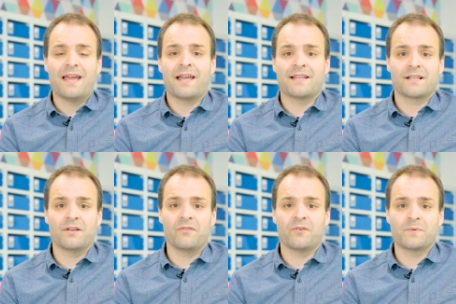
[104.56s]
And there's a
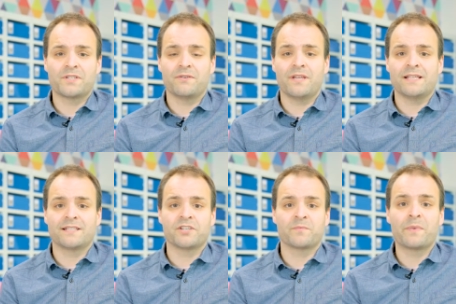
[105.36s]
lot of
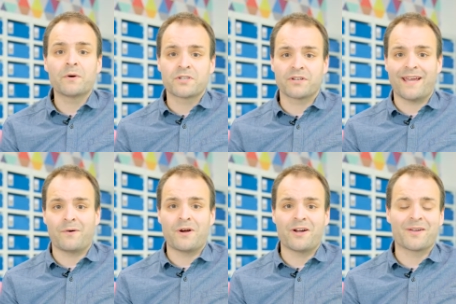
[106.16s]
opportunities to just build your
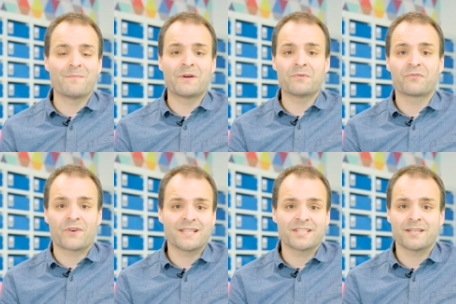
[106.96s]
network and build
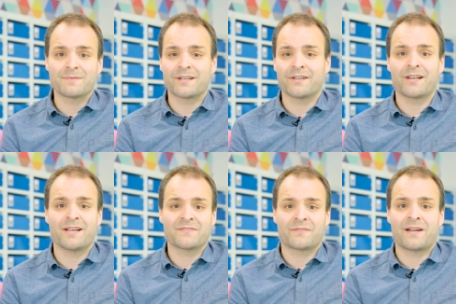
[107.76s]
friendships that could
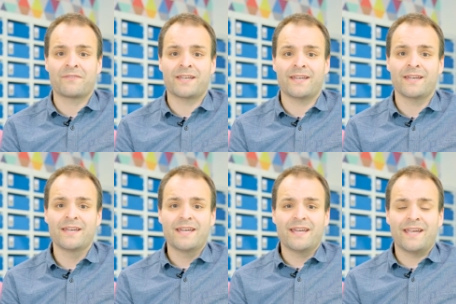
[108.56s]
last forever here.
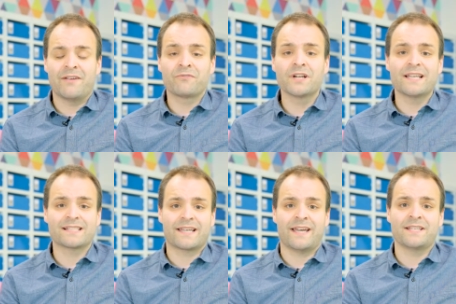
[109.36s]
It really
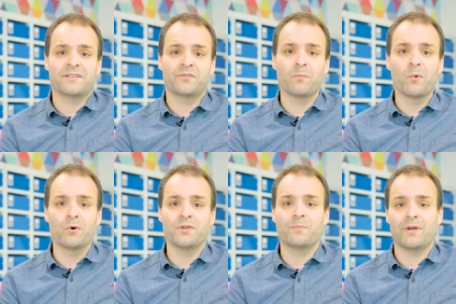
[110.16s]
is a case of the
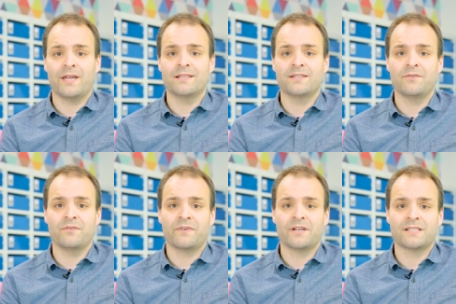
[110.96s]
more you put into
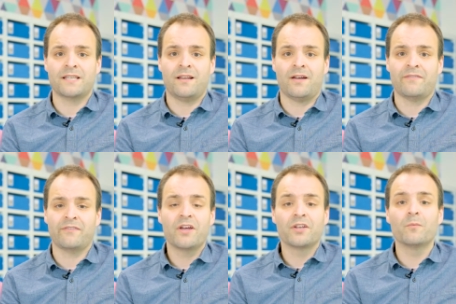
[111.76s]
university life,
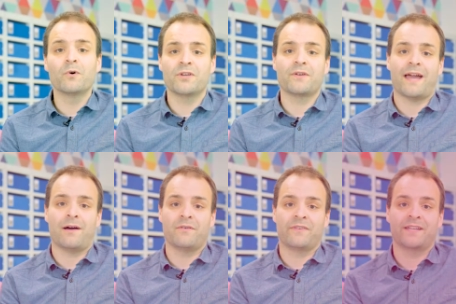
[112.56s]
the more you get
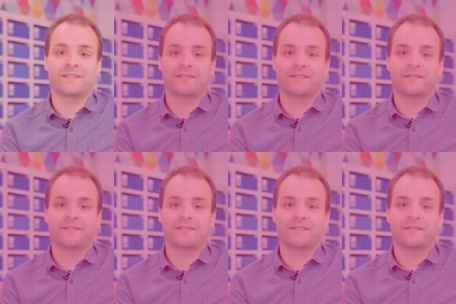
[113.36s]
out of it.